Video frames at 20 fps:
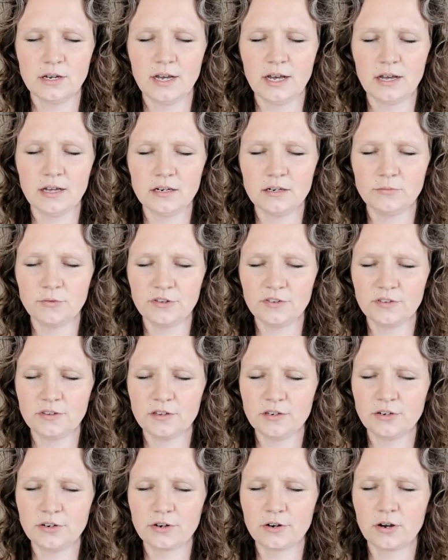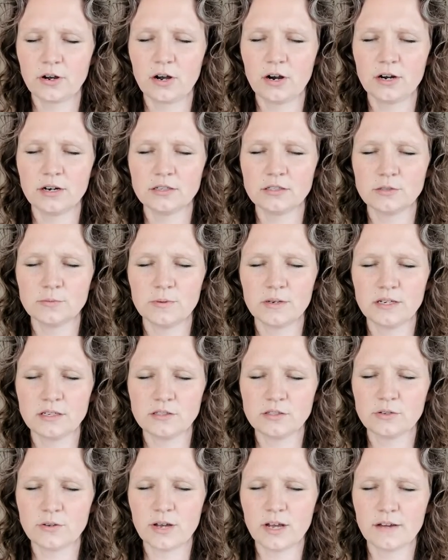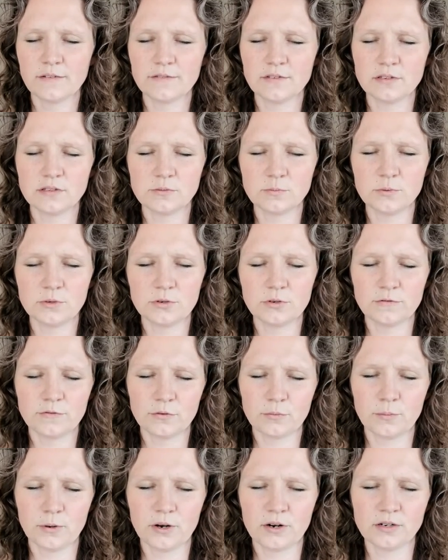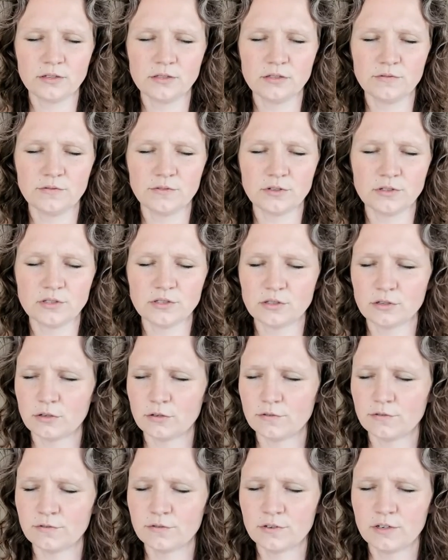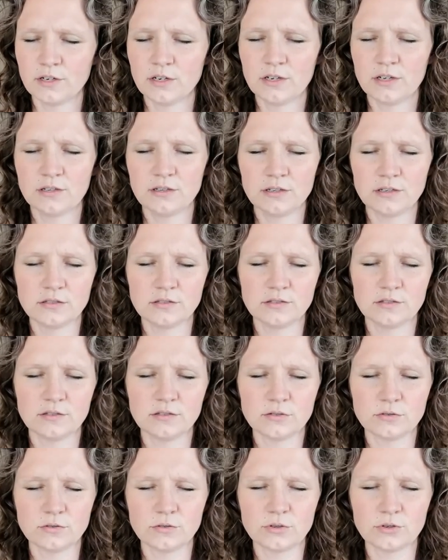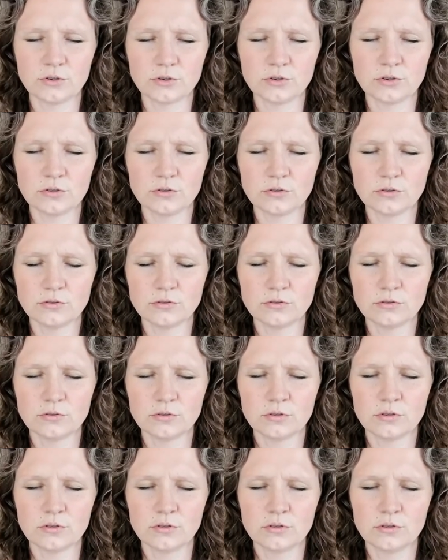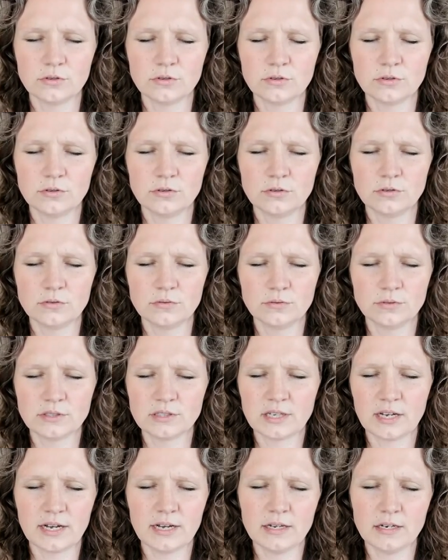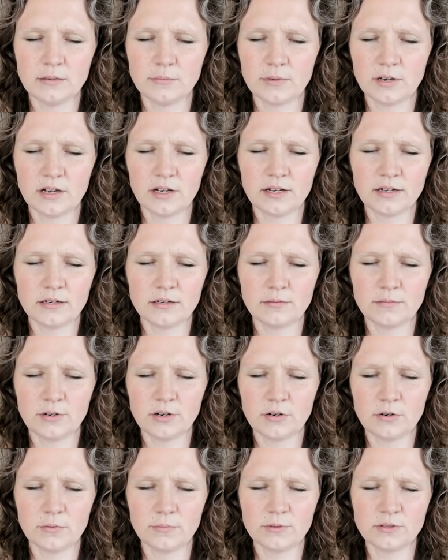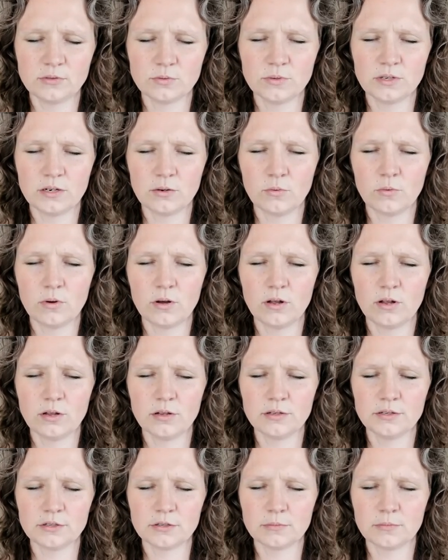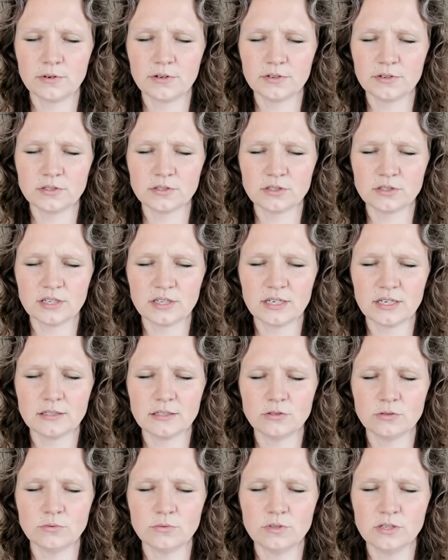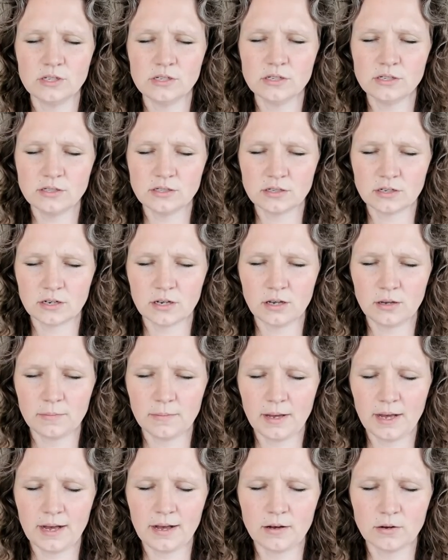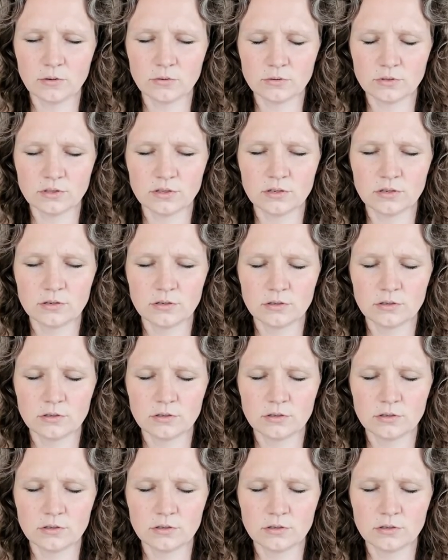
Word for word: And within your heart space, you have these beautiful parts of yourself. This little girl who was hiding behind, between a wall and her mother's legs, who needed to come out.